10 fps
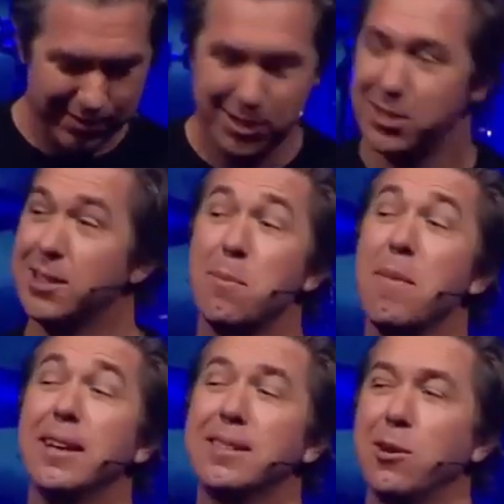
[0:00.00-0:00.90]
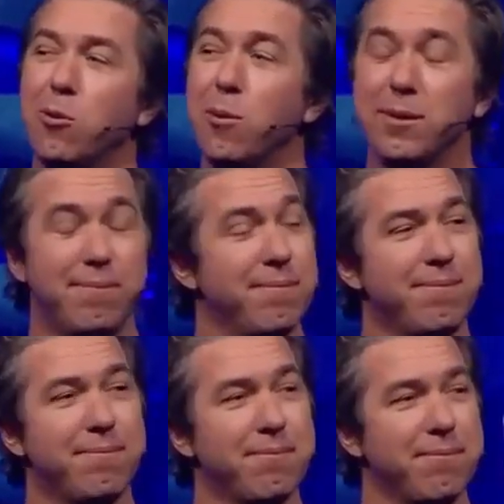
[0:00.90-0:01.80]
She's an amazing woman
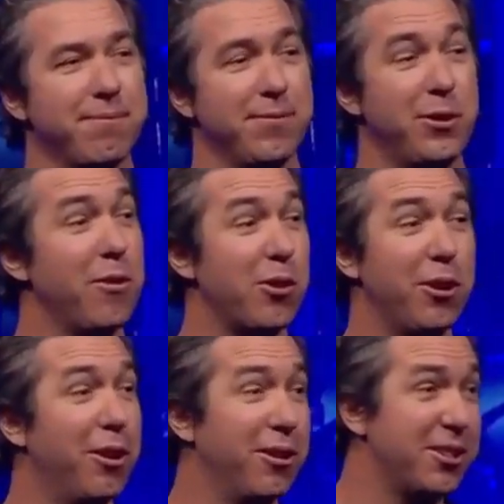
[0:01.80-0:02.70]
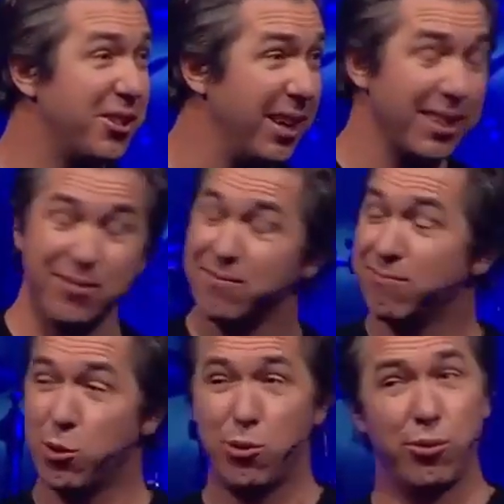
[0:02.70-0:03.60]
you ever heard her sing,
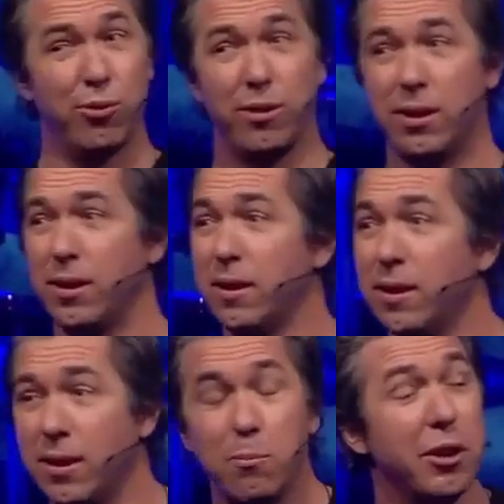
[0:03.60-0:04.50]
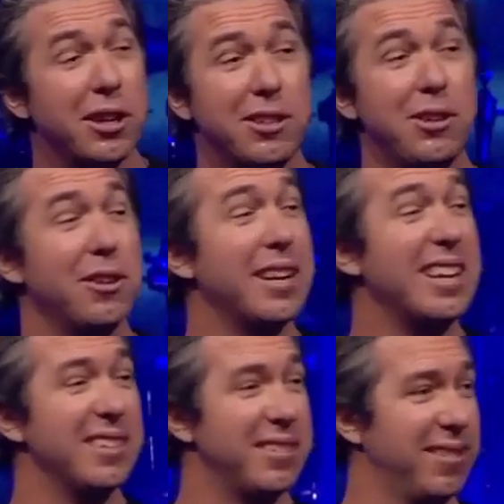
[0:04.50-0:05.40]
bring you to your
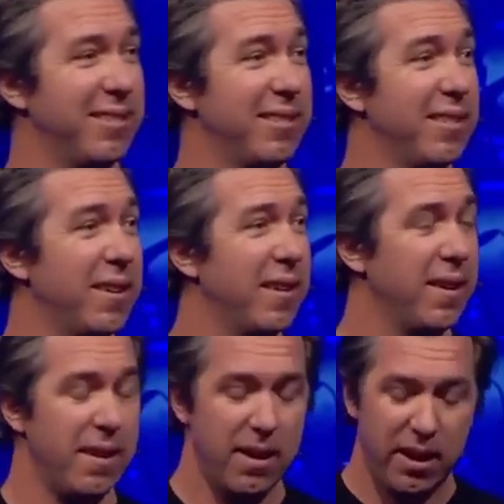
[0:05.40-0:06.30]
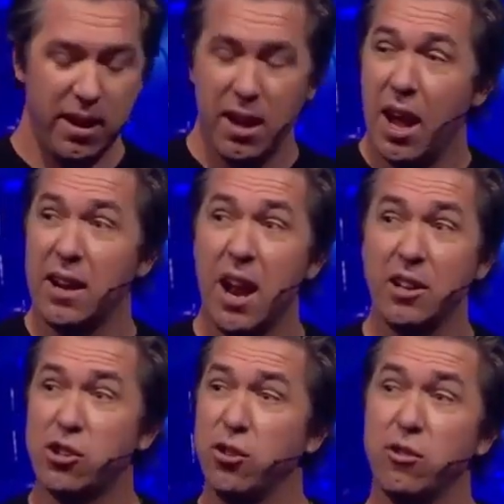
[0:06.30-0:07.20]
knees. And
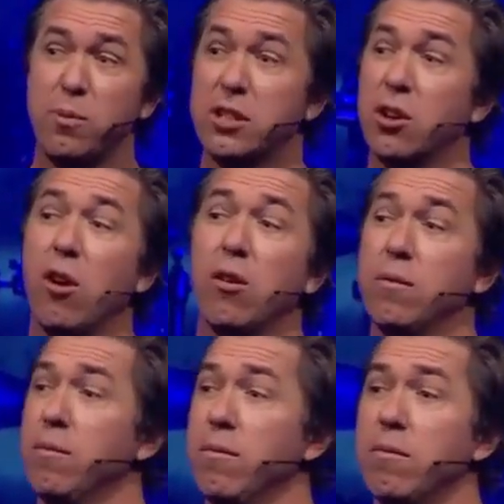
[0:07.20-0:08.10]
truth be told,